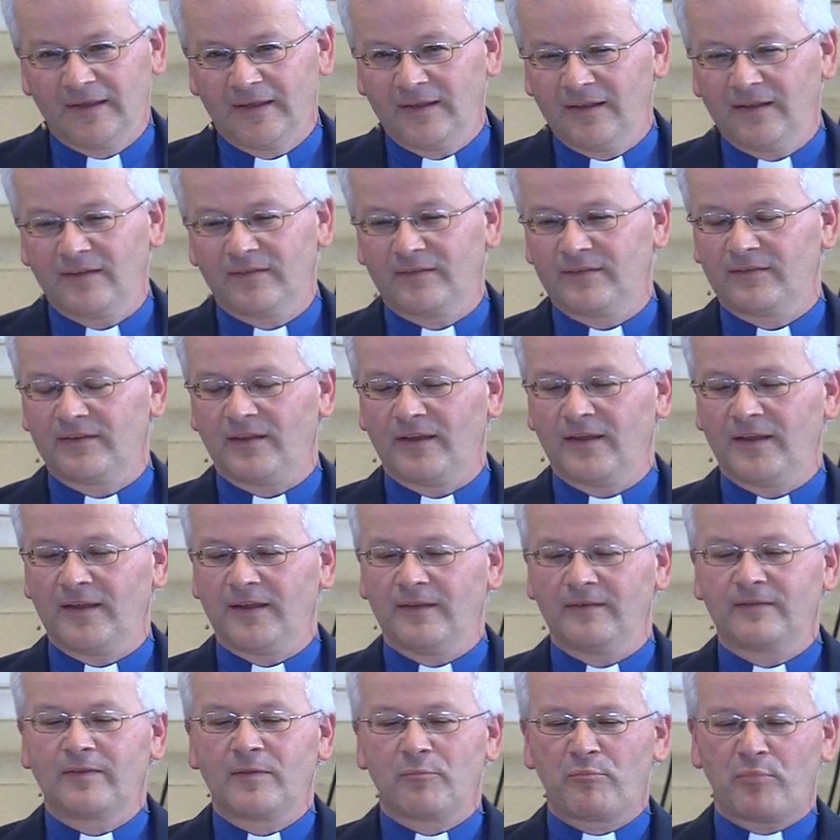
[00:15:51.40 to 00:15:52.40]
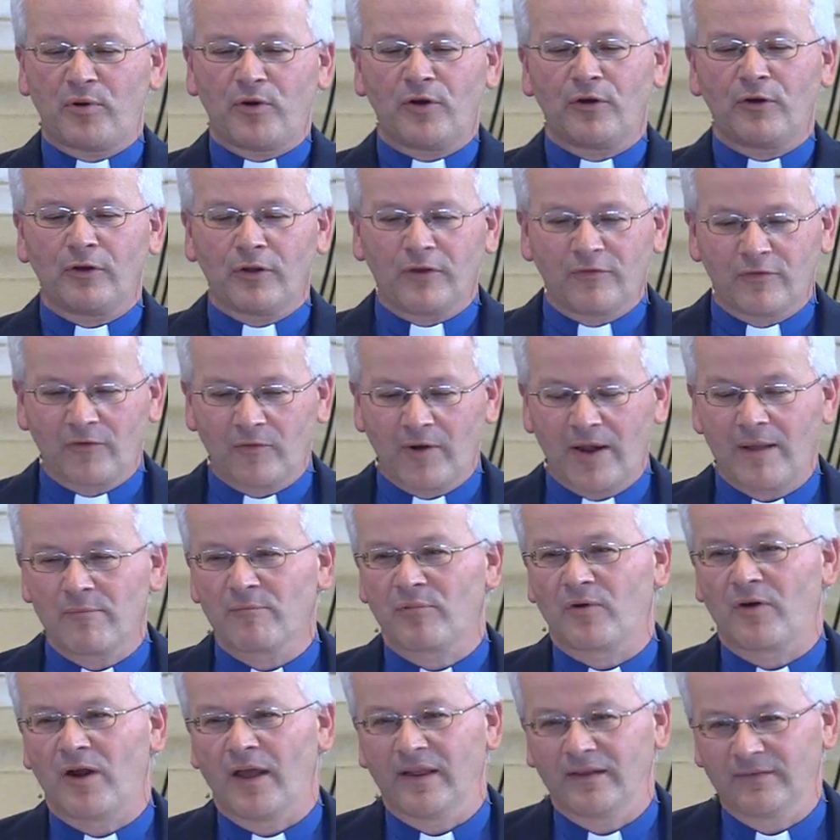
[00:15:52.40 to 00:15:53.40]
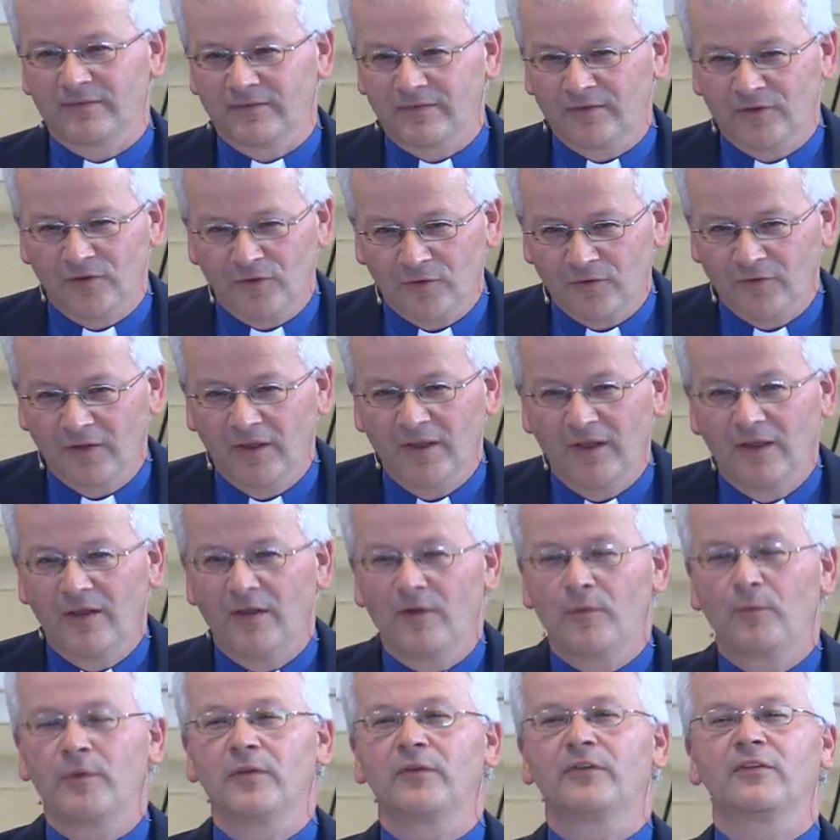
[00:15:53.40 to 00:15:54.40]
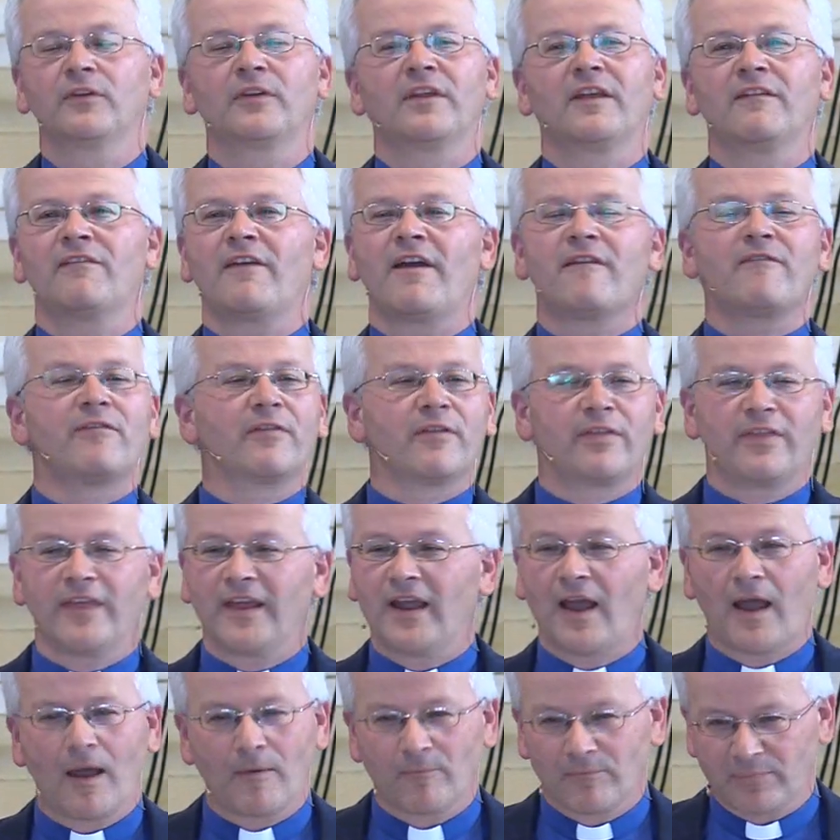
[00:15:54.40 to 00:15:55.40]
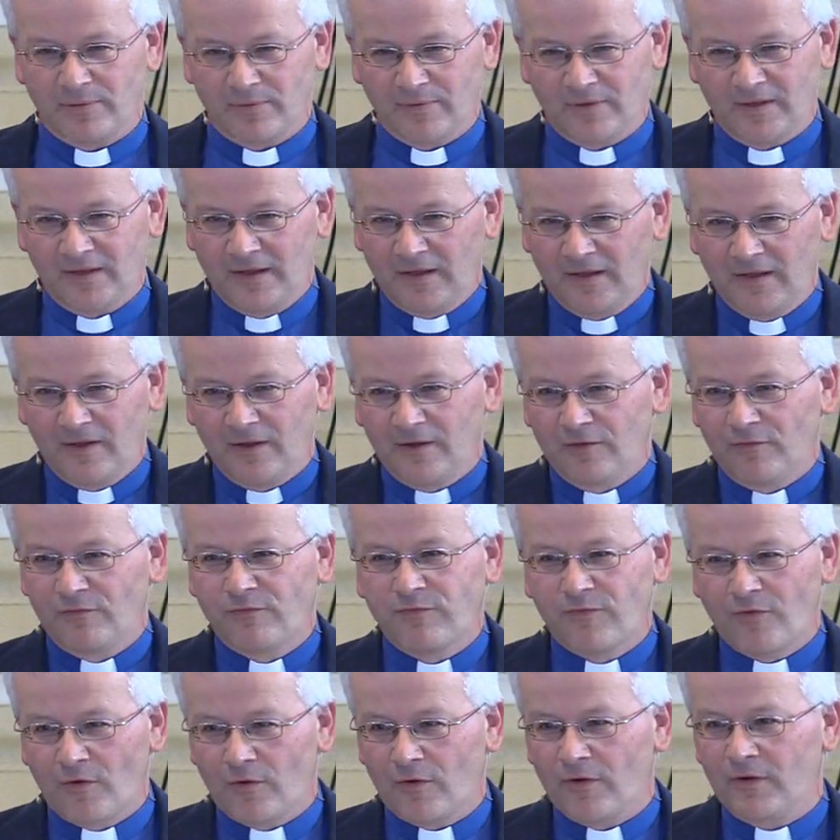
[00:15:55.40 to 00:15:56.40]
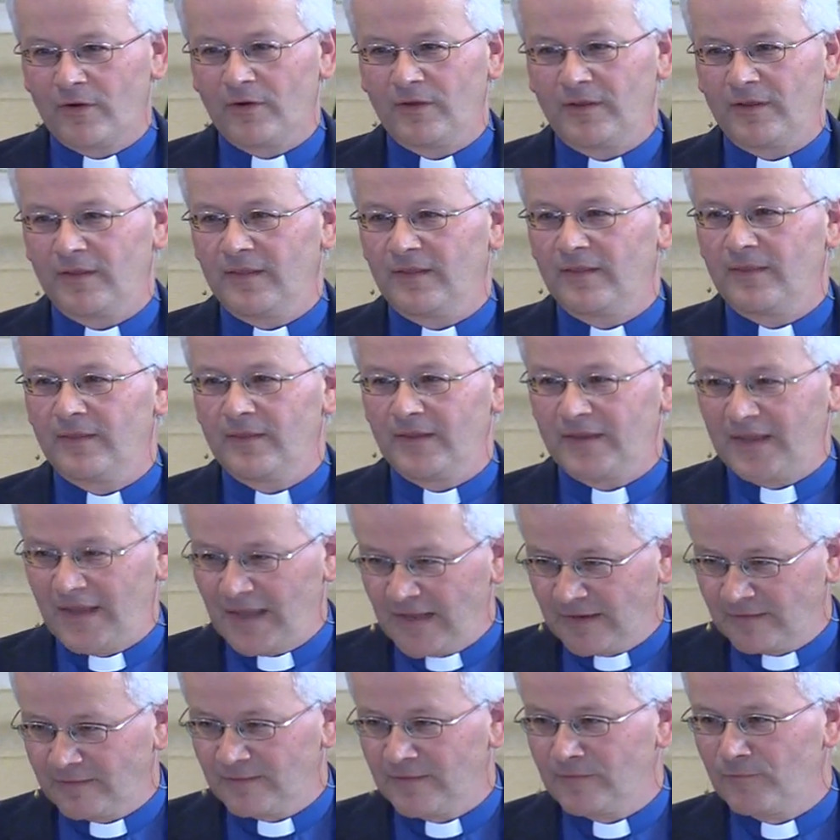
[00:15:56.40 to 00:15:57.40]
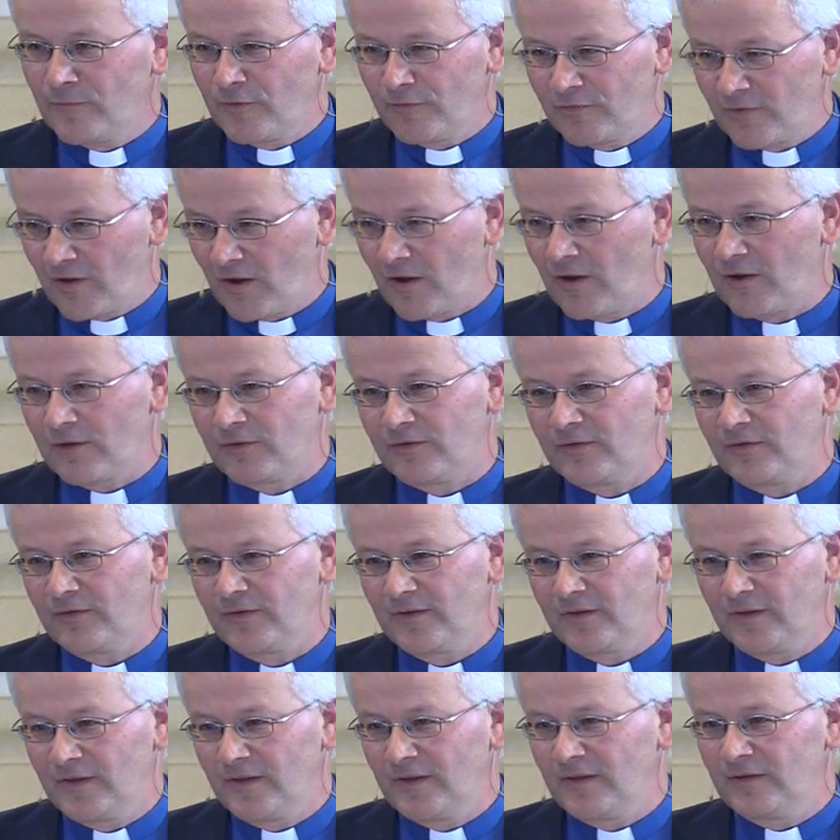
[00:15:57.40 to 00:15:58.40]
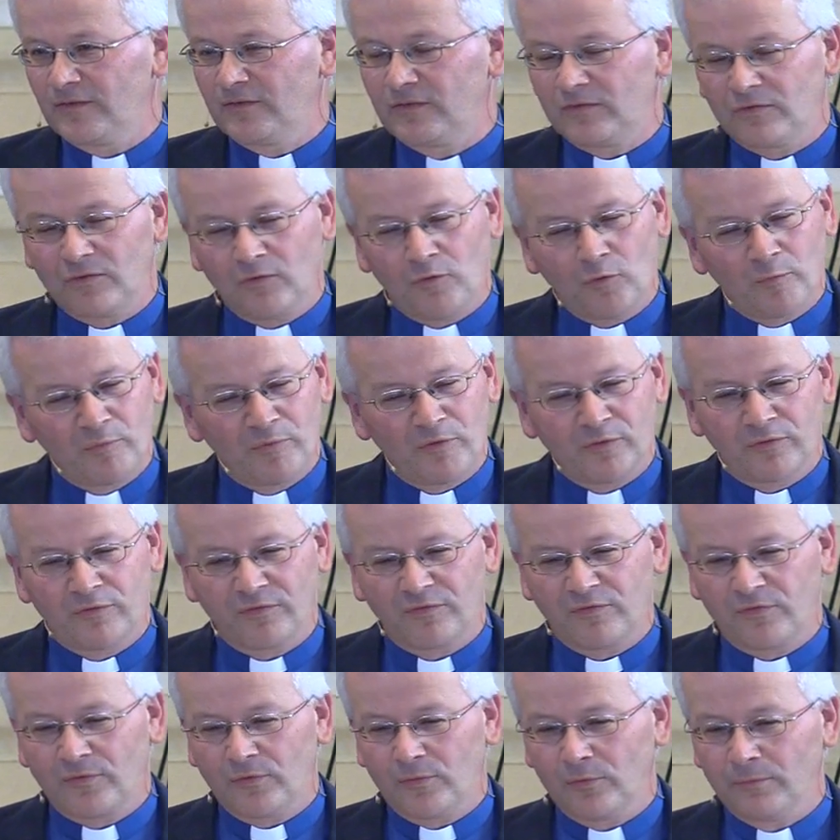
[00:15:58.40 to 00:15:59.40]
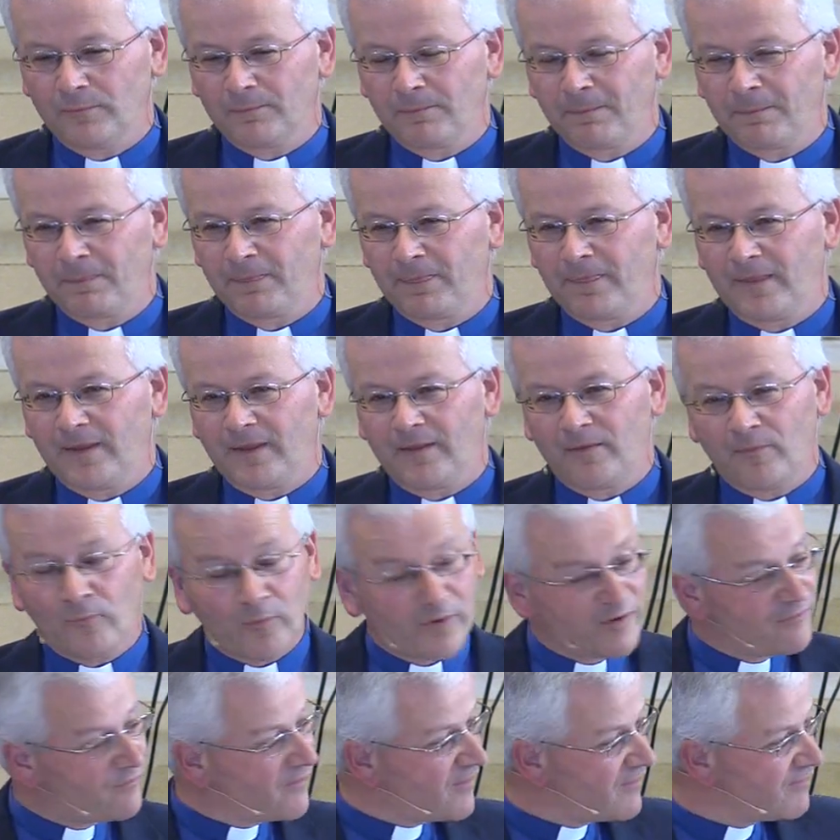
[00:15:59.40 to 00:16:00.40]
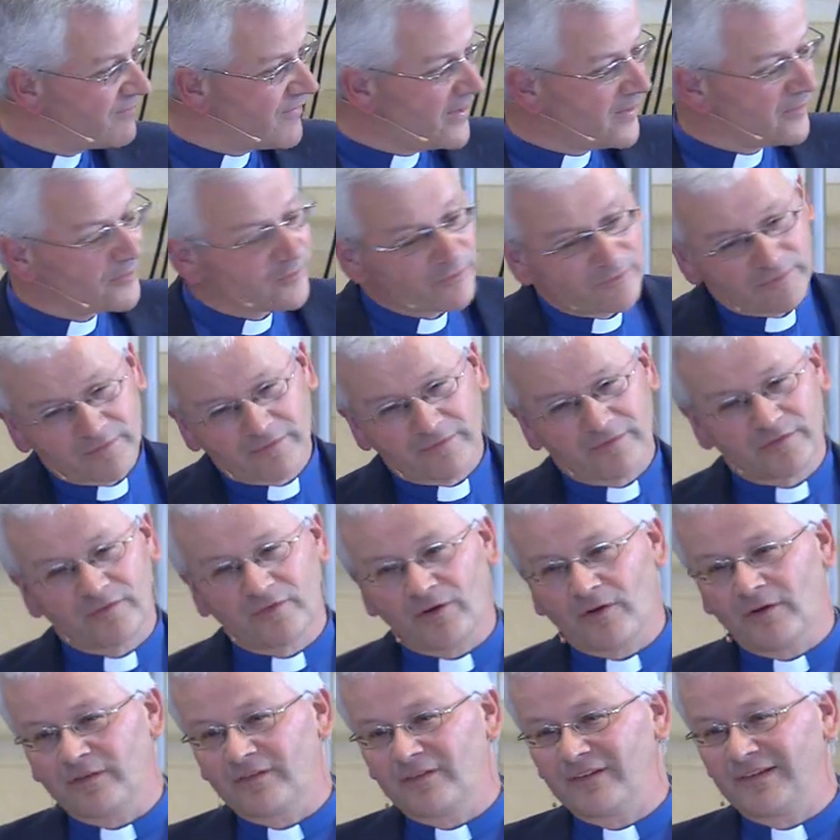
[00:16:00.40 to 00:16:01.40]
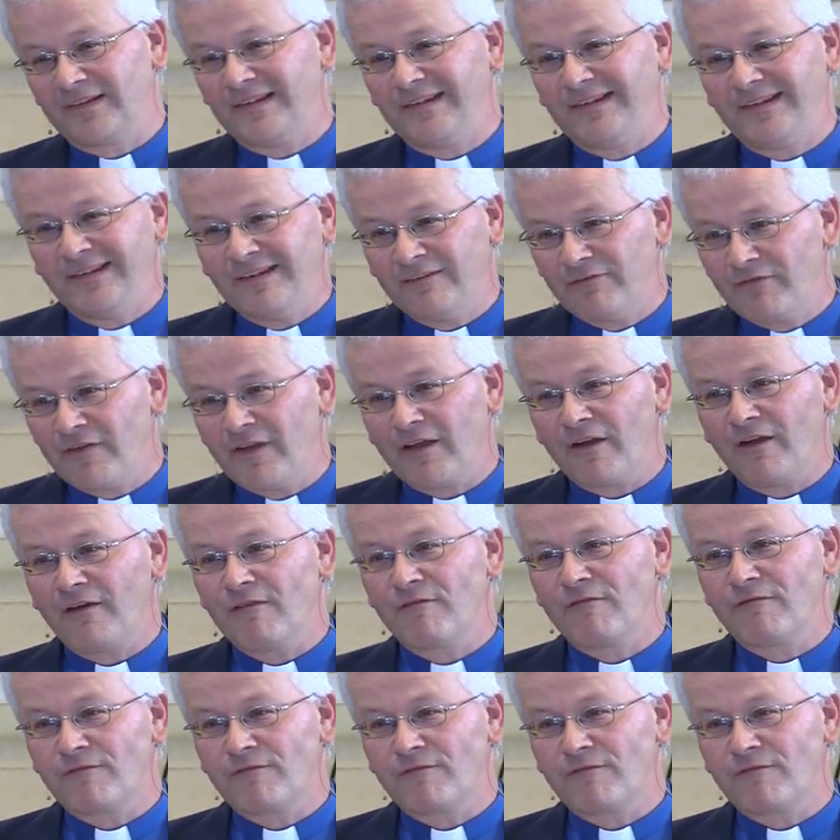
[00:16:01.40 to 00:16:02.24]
It's the pearl of great price. You know, we should give everything up for the kingdom of God. So beautiful. And one of our values as a church is living